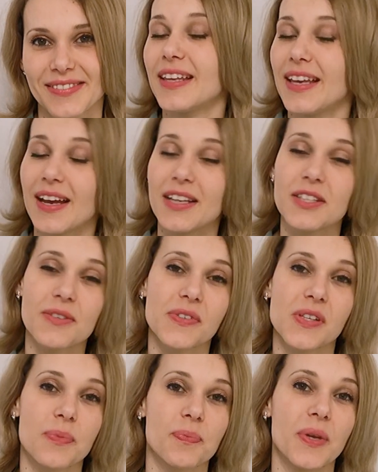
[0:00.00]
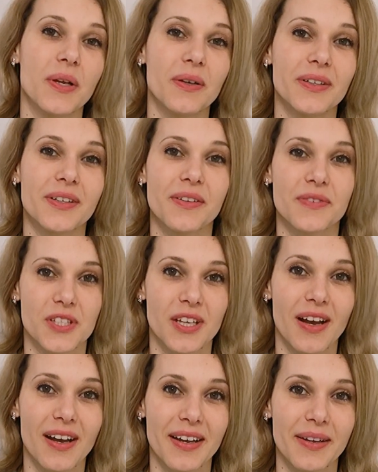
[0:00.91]
The end of some period of
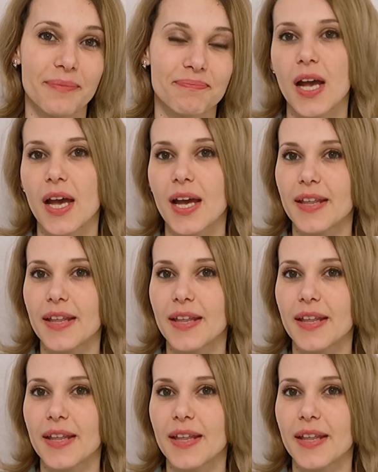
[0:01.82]
time.